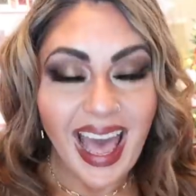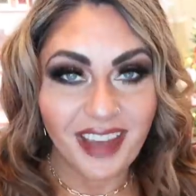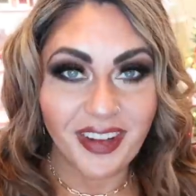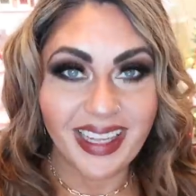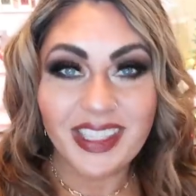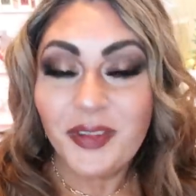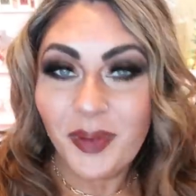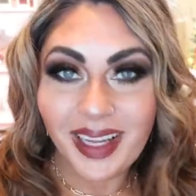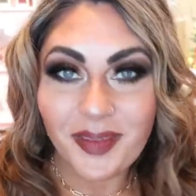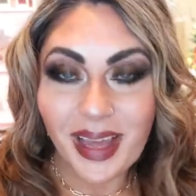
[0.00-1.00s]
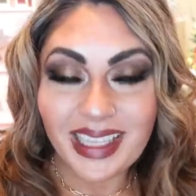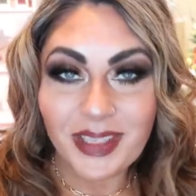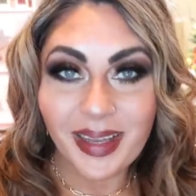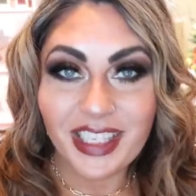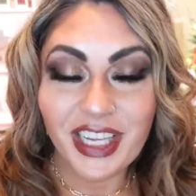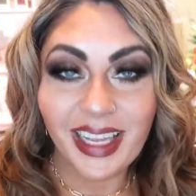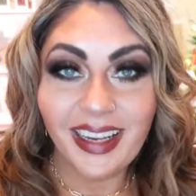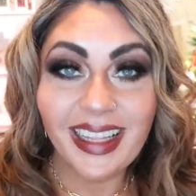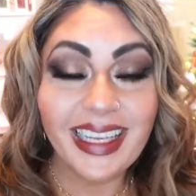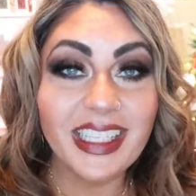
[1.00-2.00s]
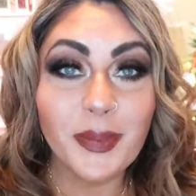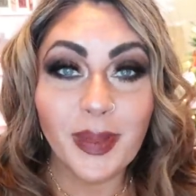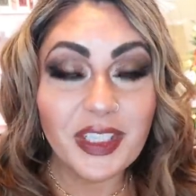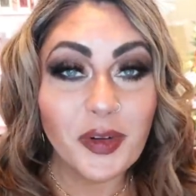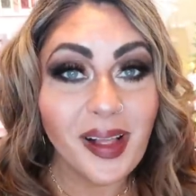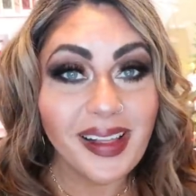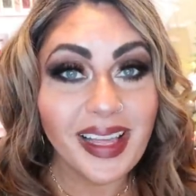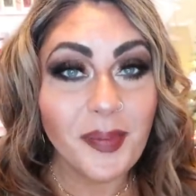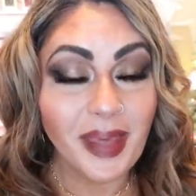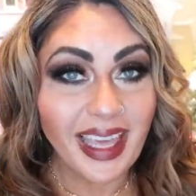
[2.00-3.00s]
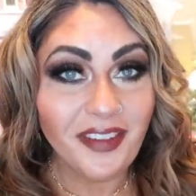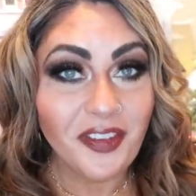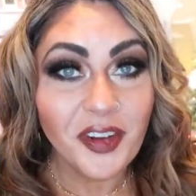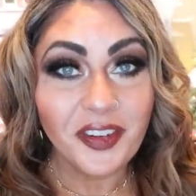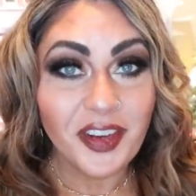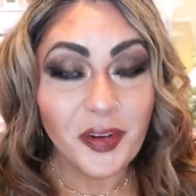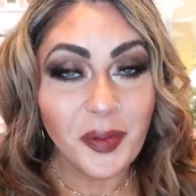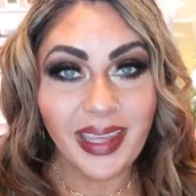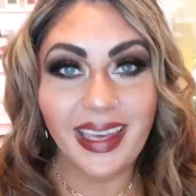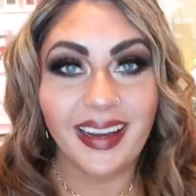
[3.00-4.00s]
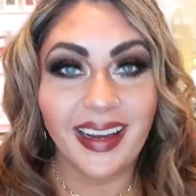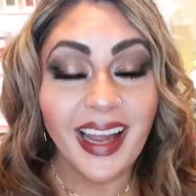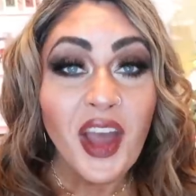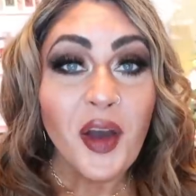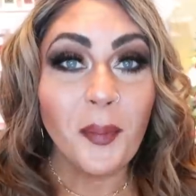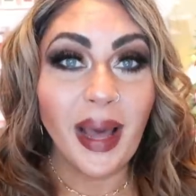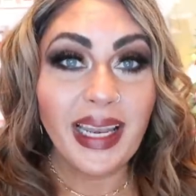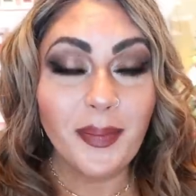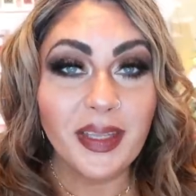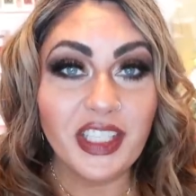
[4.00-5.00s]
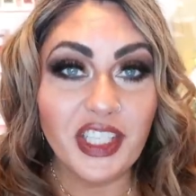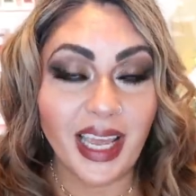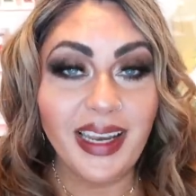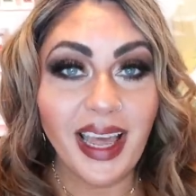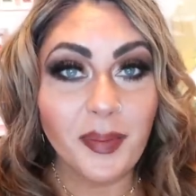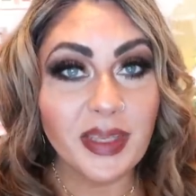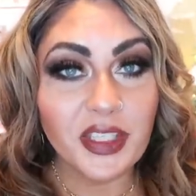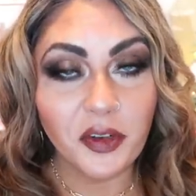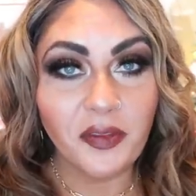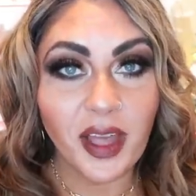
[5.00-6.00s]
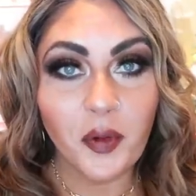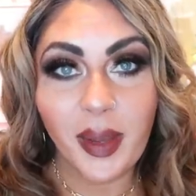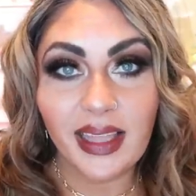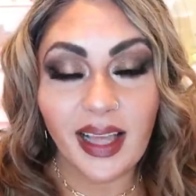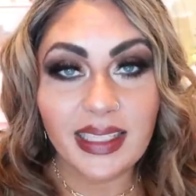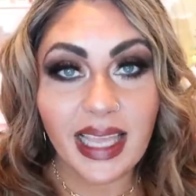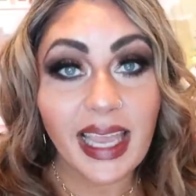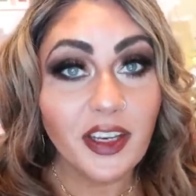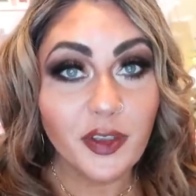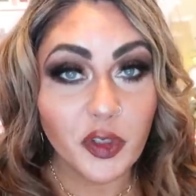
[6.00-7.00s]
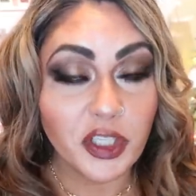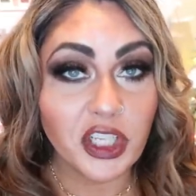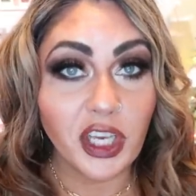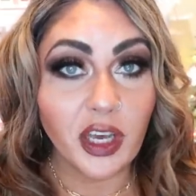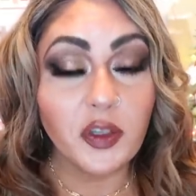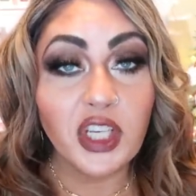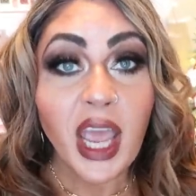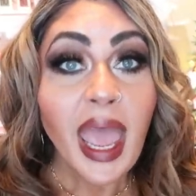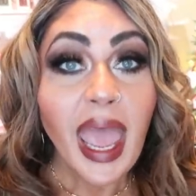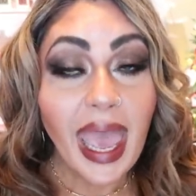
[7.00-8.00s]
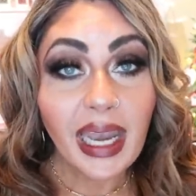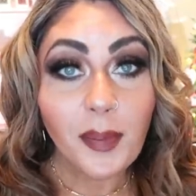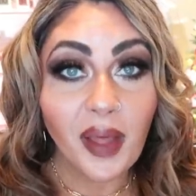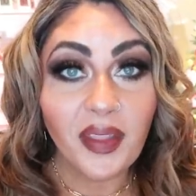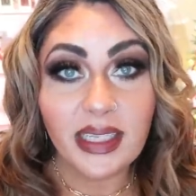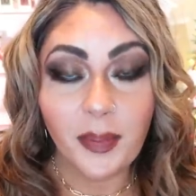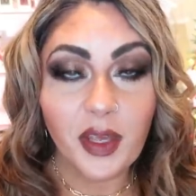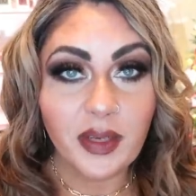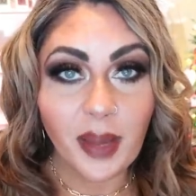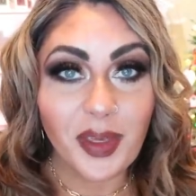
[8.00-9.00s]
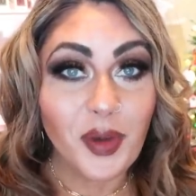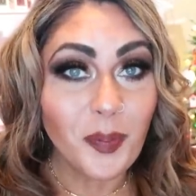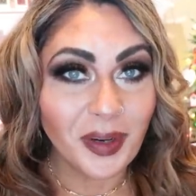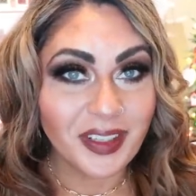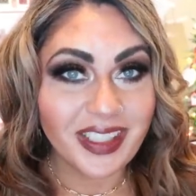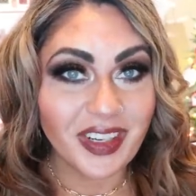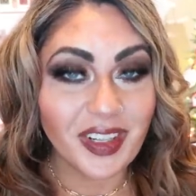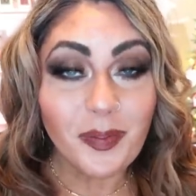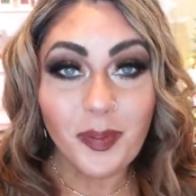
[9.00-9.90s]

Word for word: Hi friends, welcome back to my channel and a special welcome if you're new here. My name is Jen, I'm a certified weight loss and nutrition coach and I'm on the W W Personal